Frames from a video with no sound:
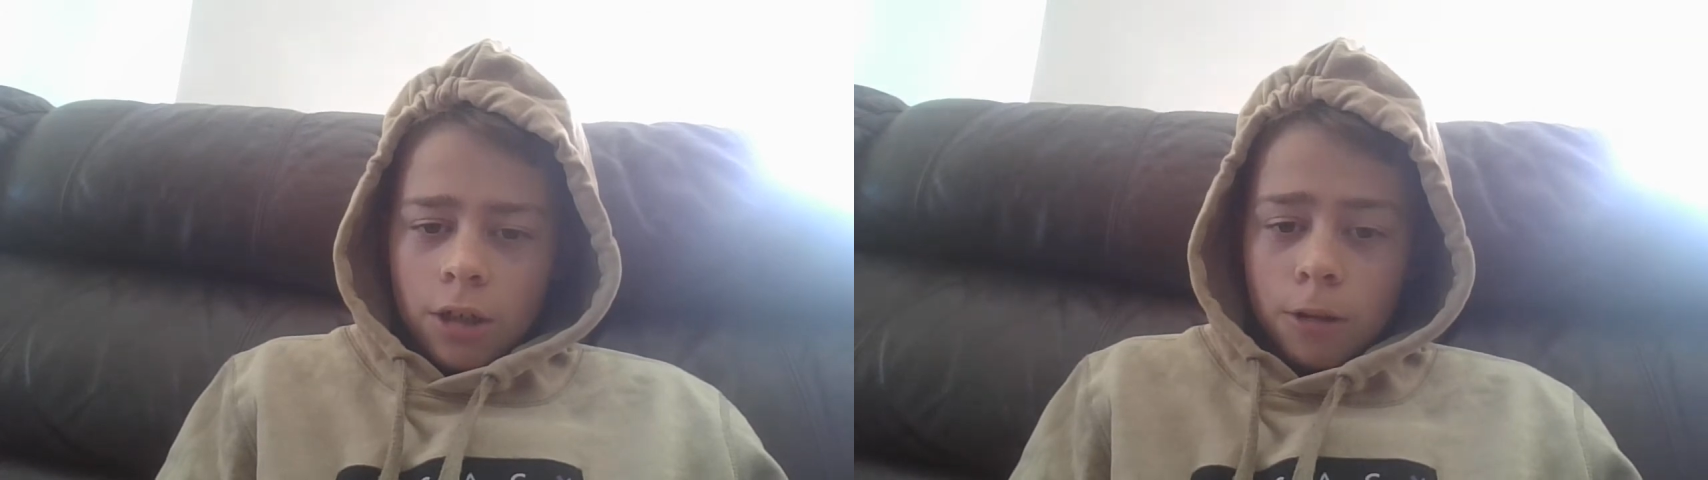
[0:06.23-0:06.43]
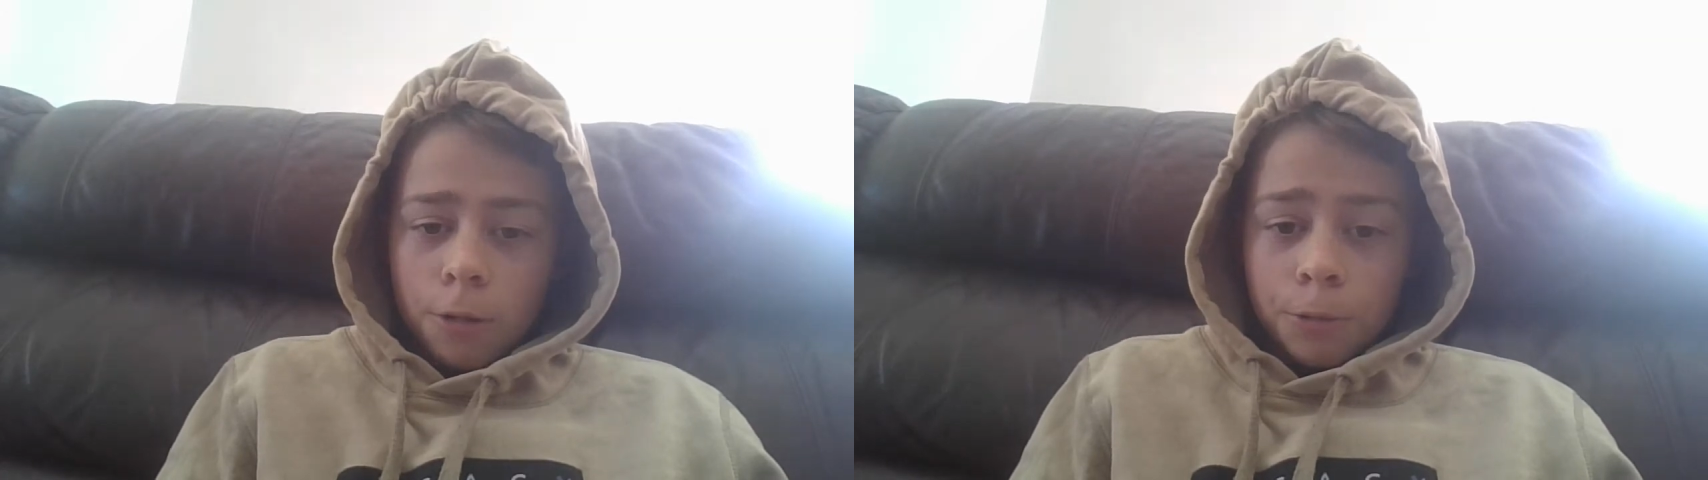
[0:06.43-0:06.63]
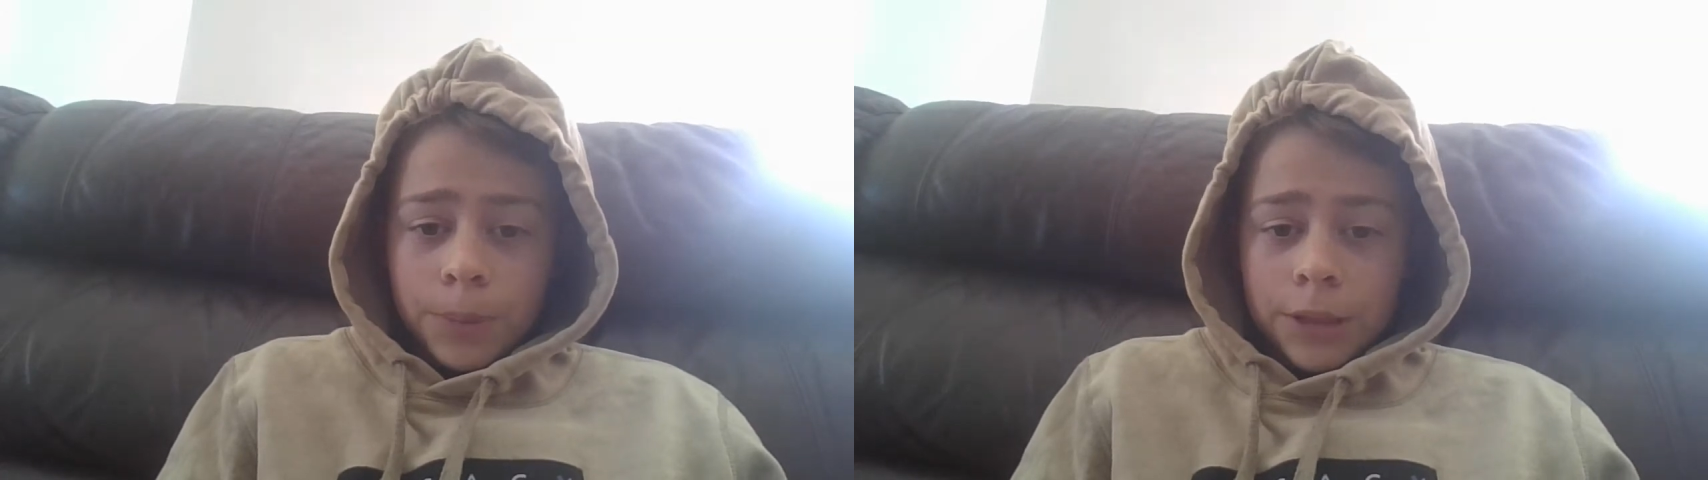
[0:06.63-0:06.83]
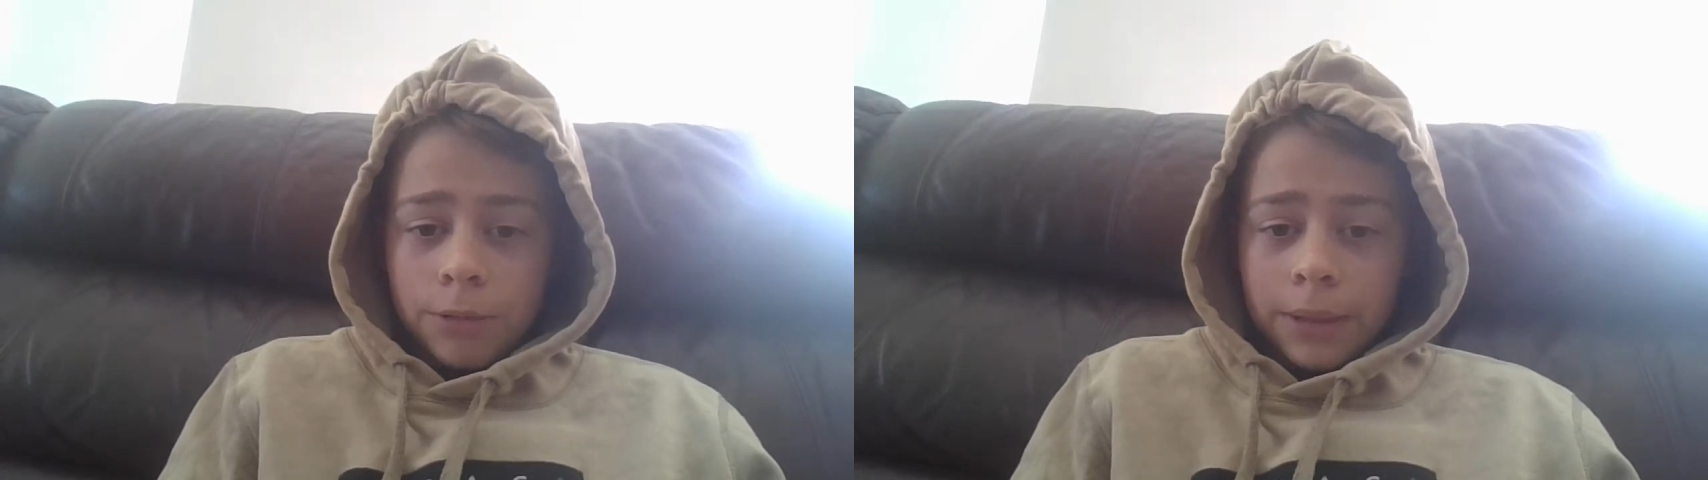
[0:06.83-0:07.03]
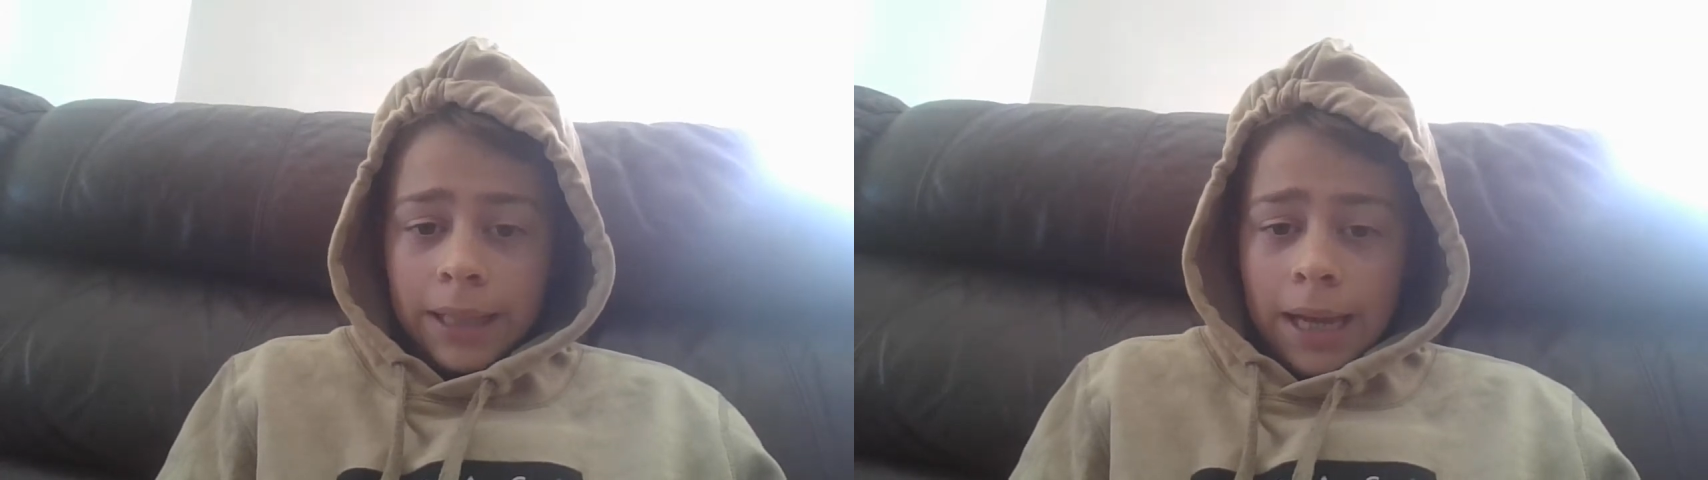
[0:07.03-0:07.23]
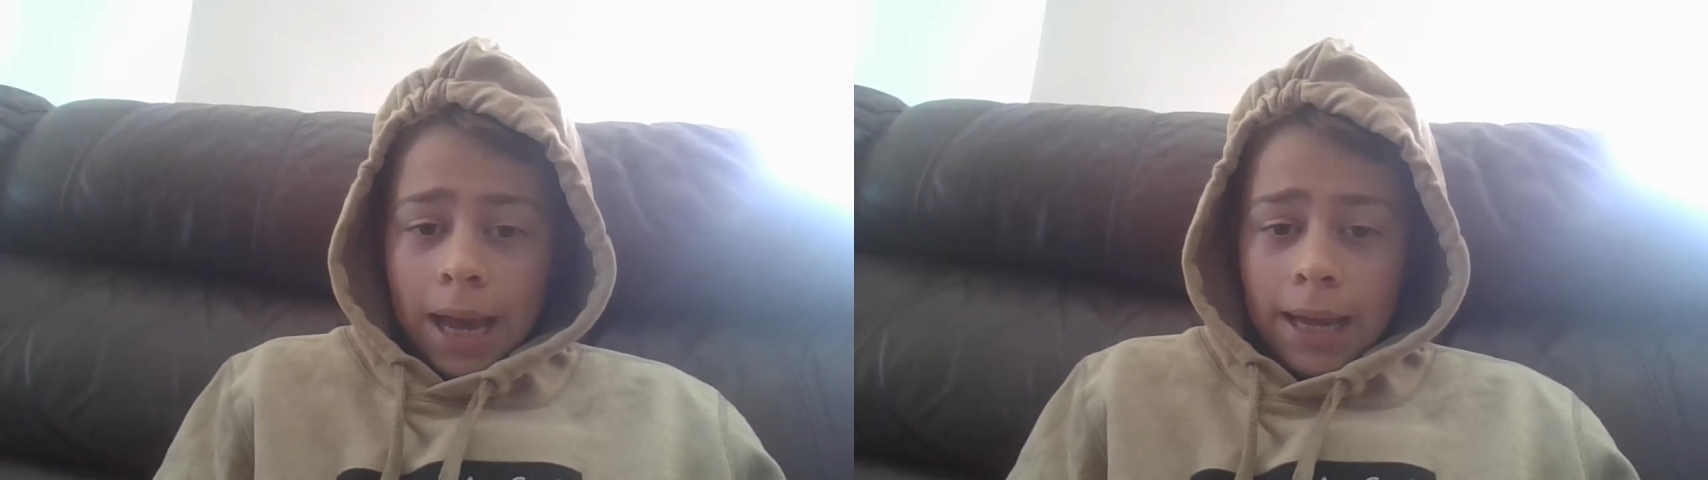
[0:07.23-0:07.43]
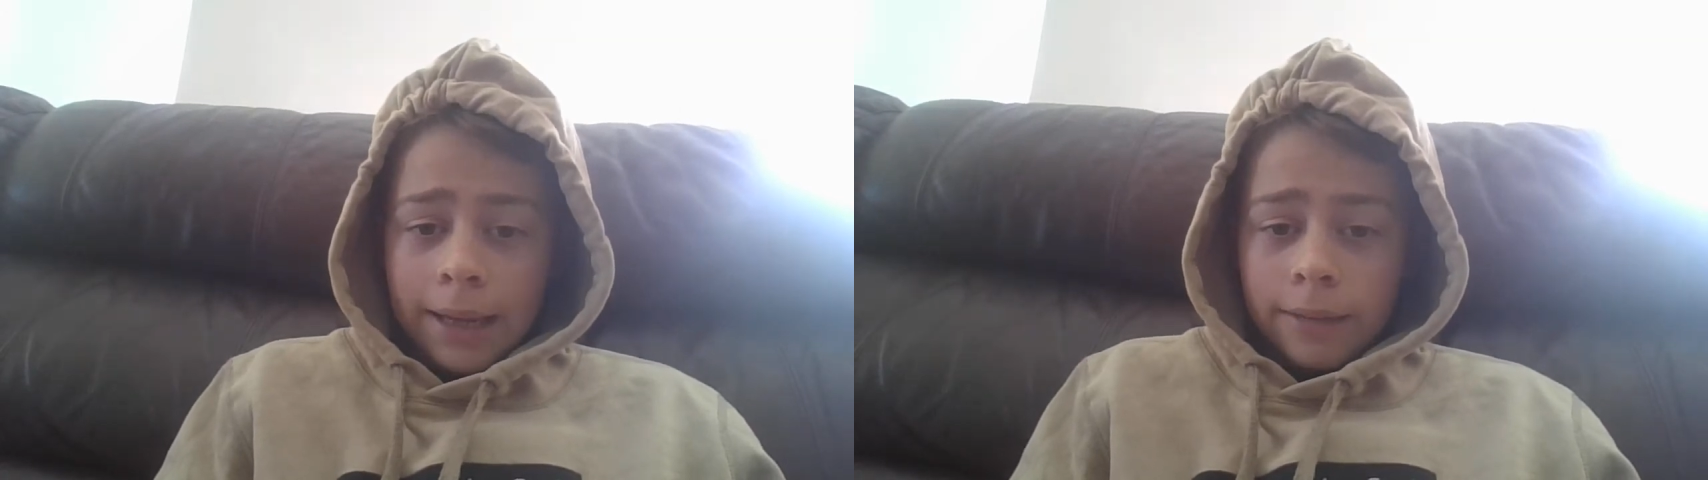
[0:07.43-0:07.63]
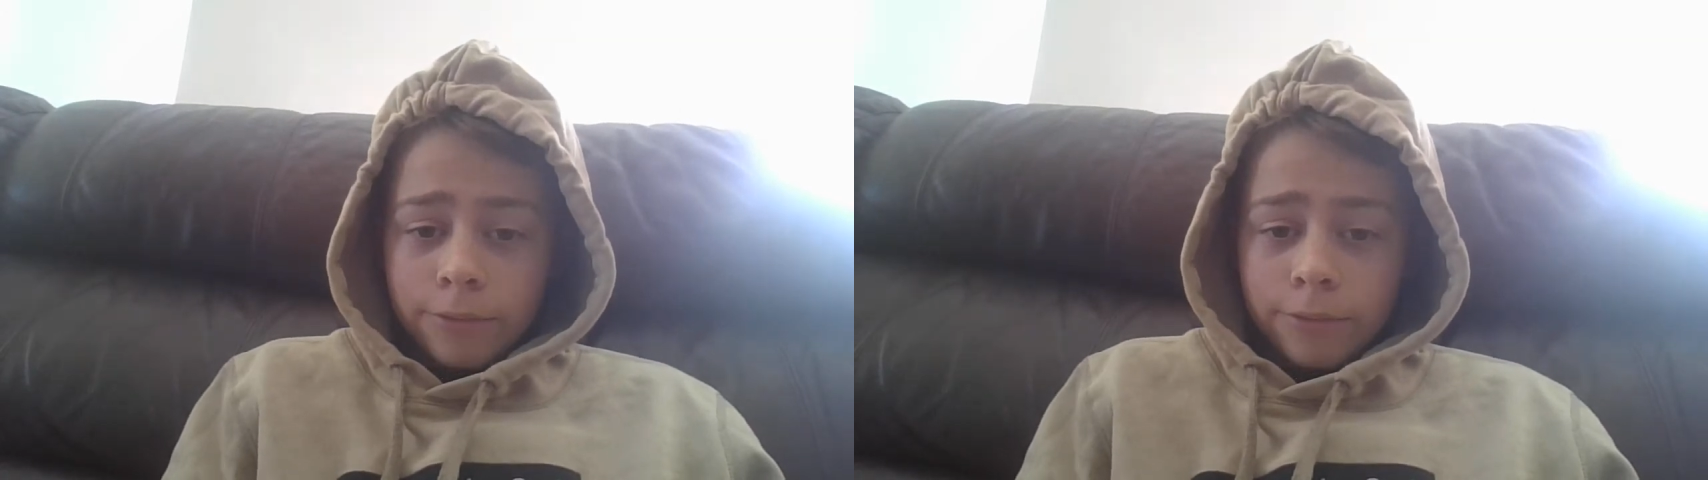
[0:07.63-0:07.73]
I'll be doing a